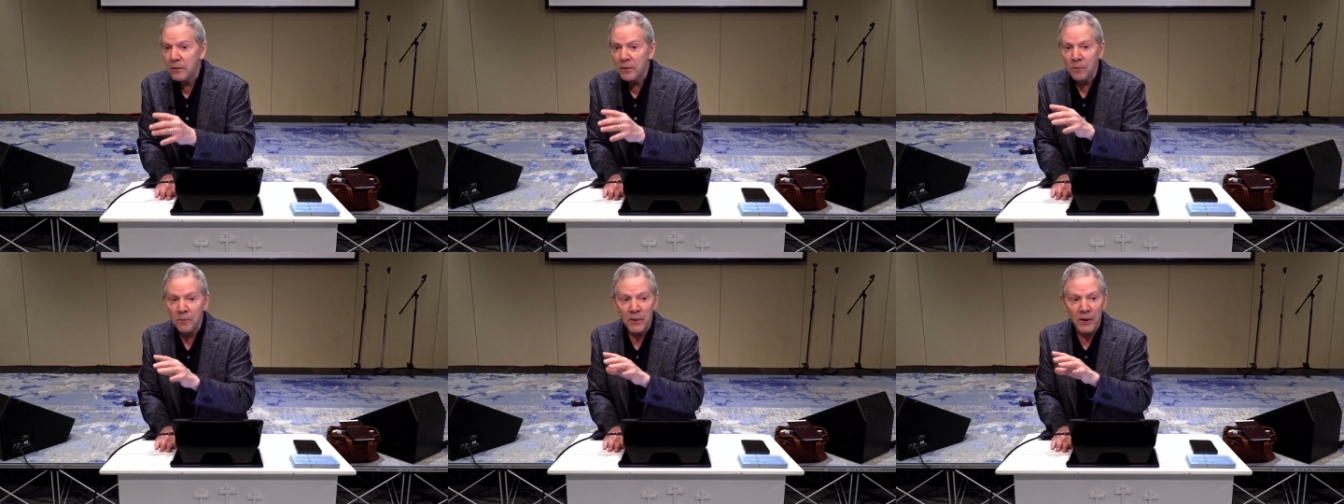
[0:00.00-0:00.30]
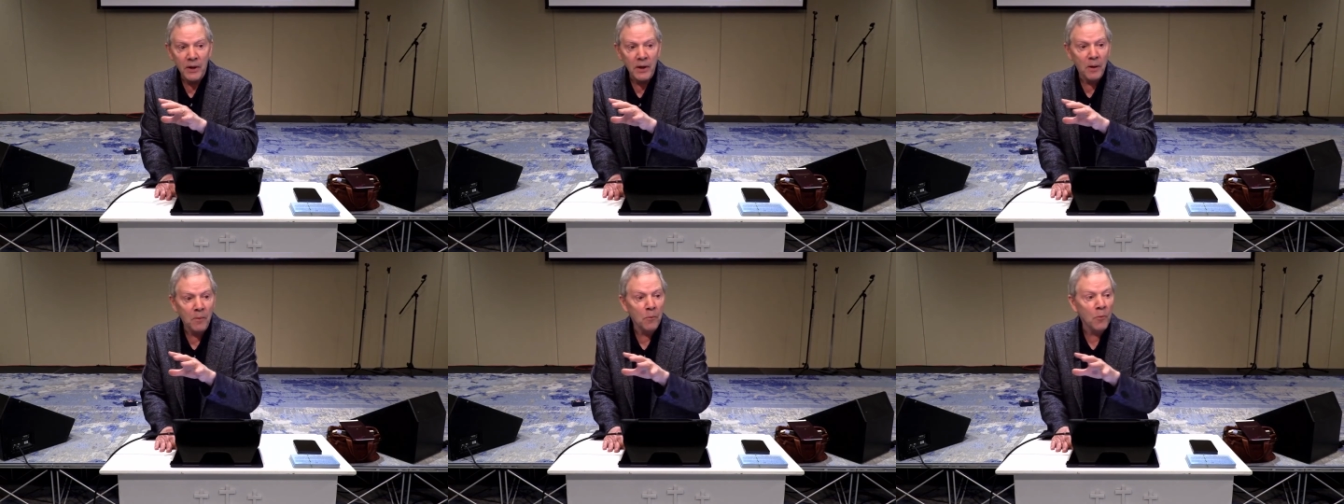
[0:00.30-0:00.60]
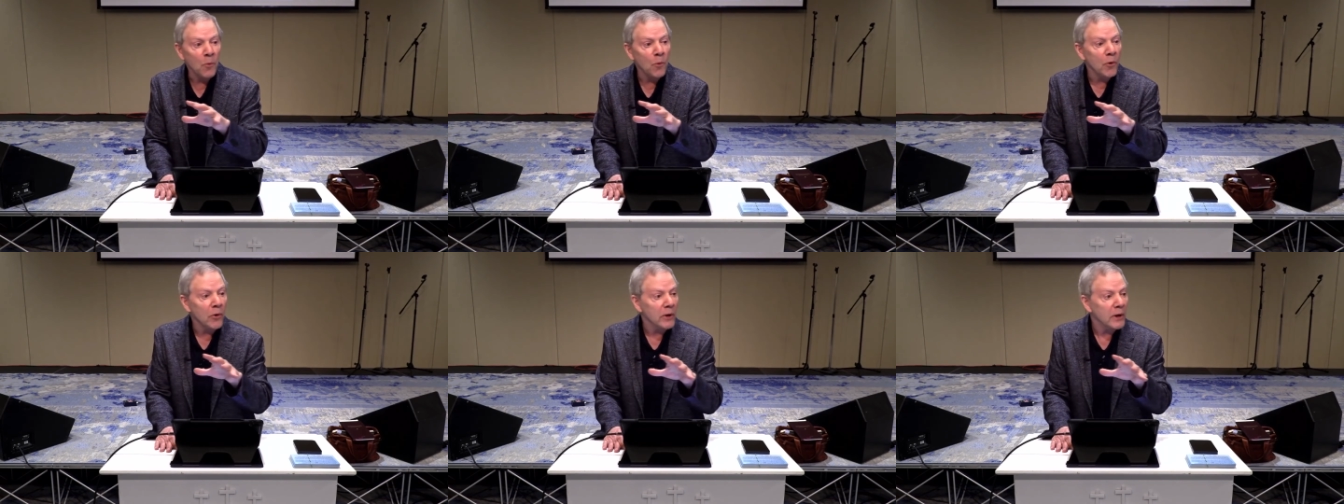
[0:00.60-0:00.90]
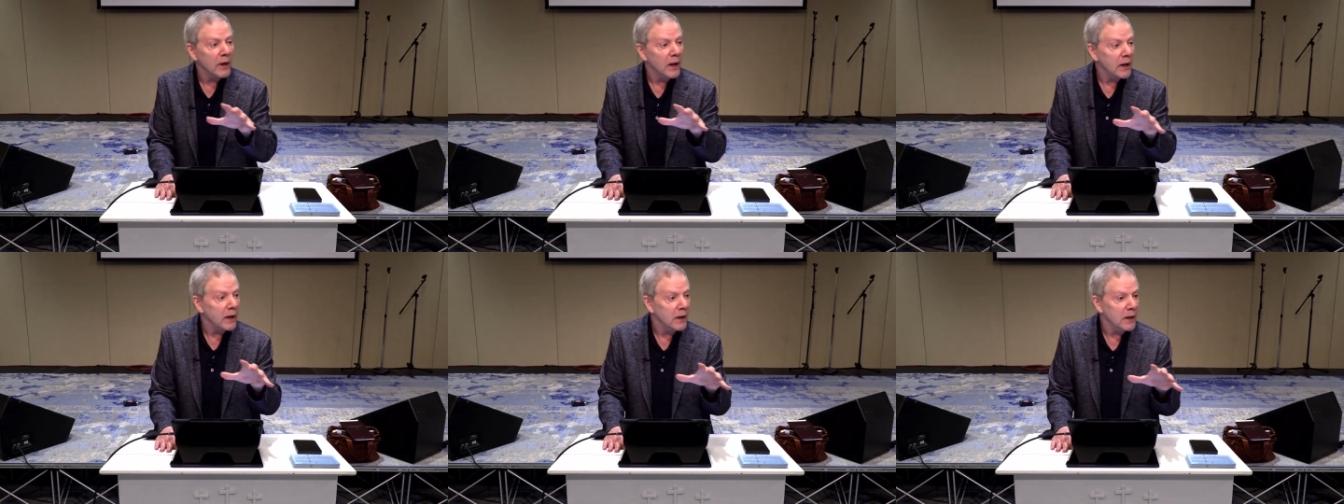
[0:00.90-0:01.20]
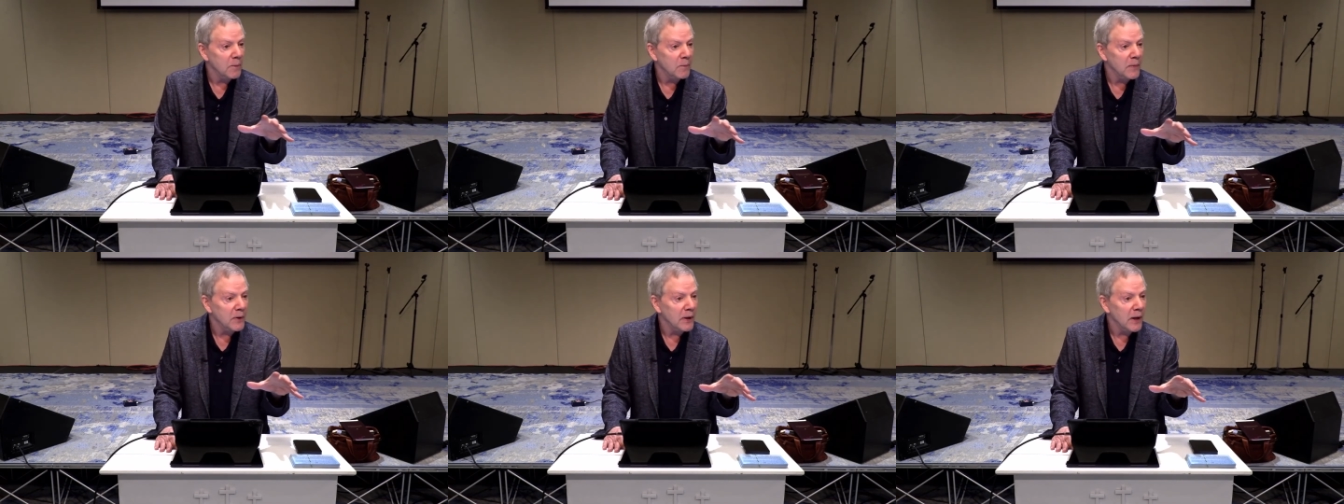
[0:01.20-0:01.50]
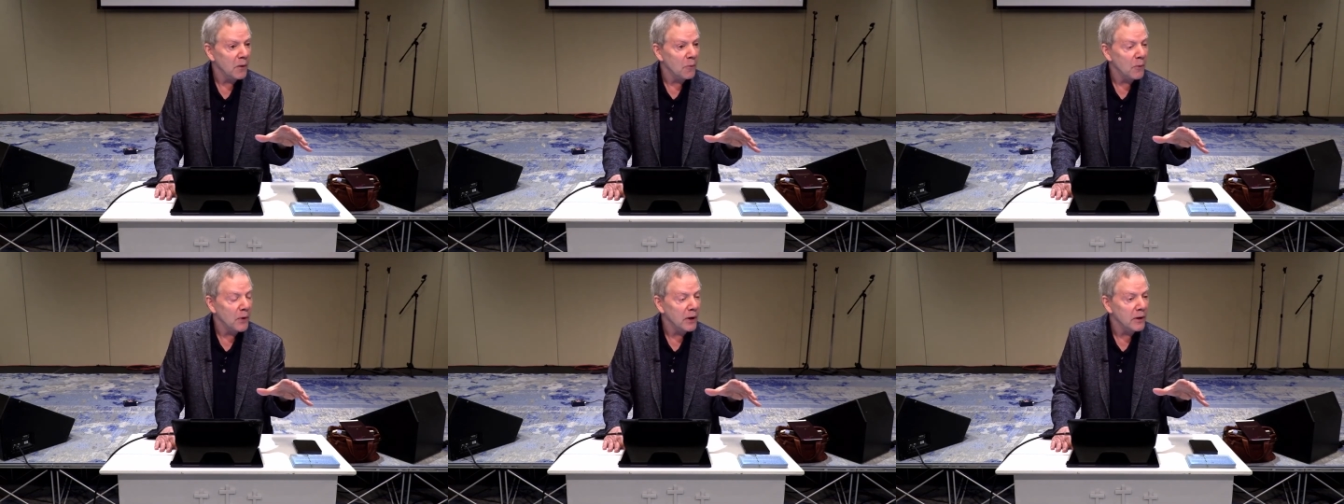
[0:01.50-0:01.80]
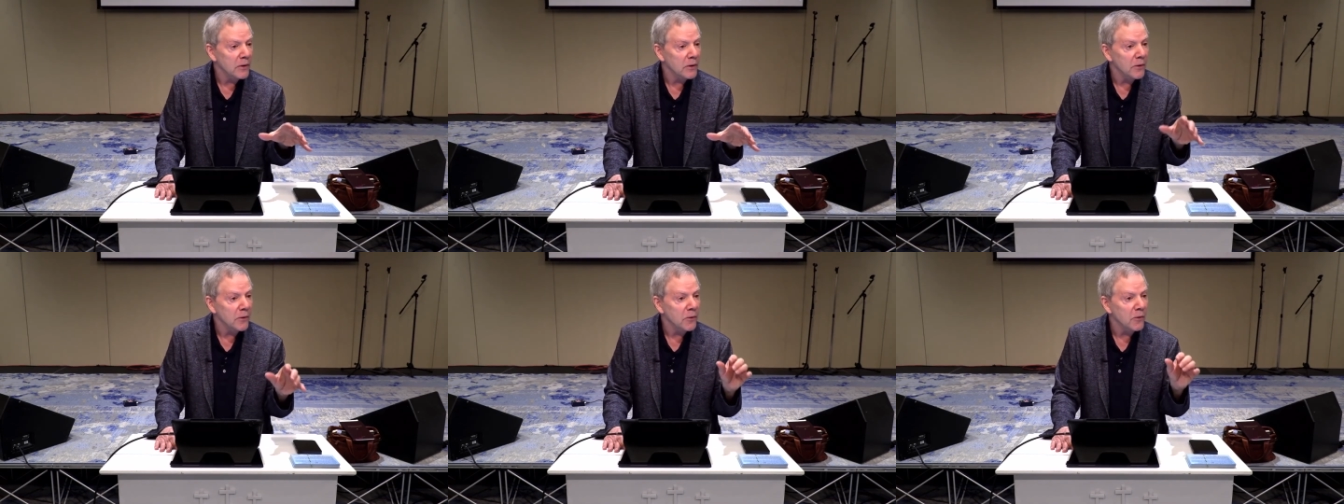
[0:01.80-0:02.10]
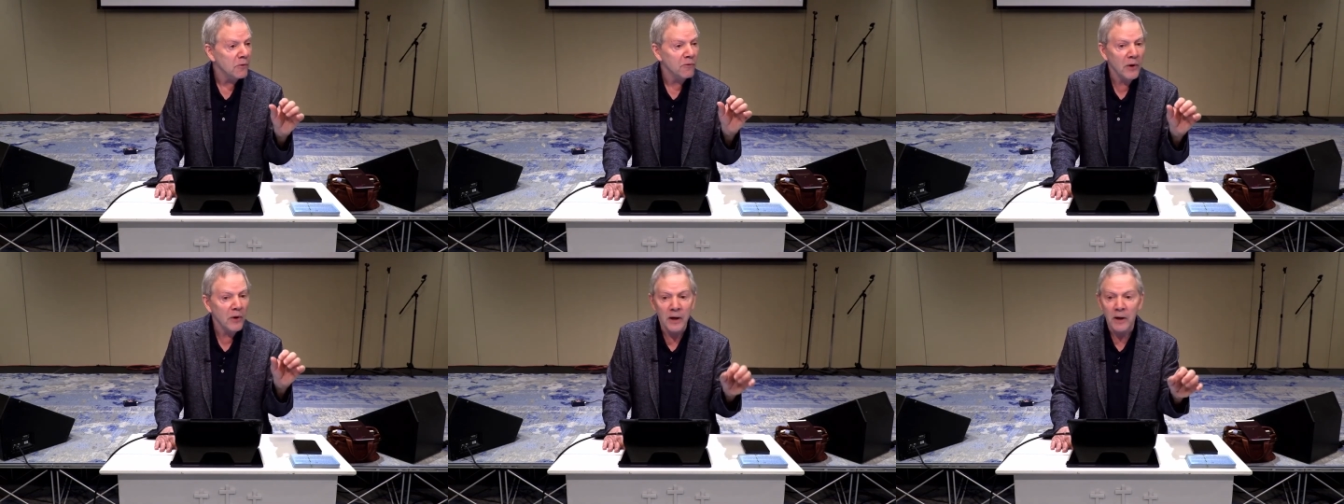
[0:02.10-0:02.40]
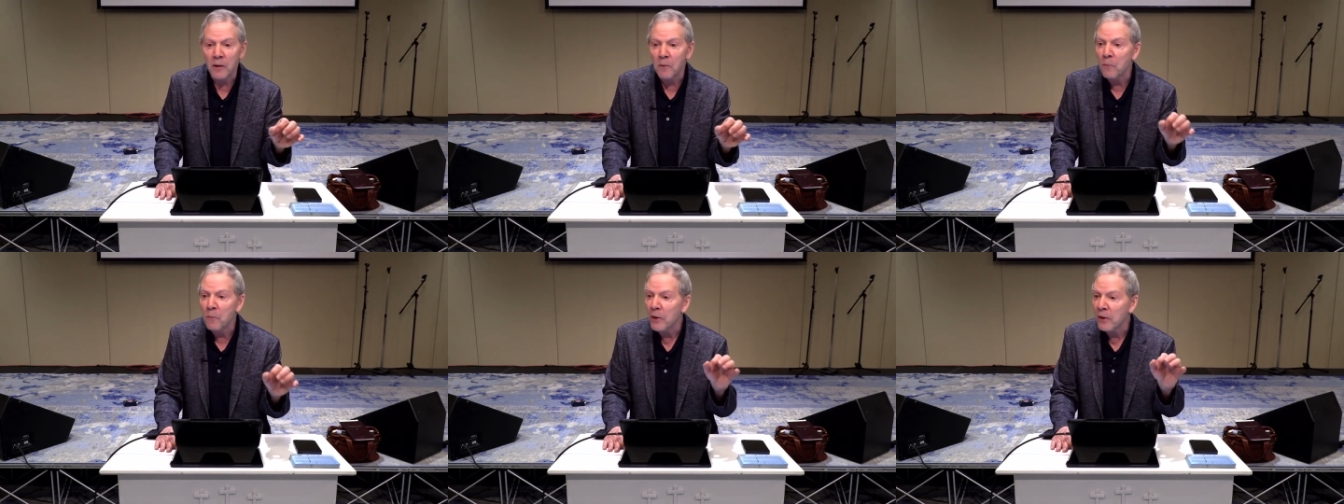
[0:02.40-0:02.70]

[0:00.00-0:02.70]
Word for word: to become more like him in that way so that you're ready,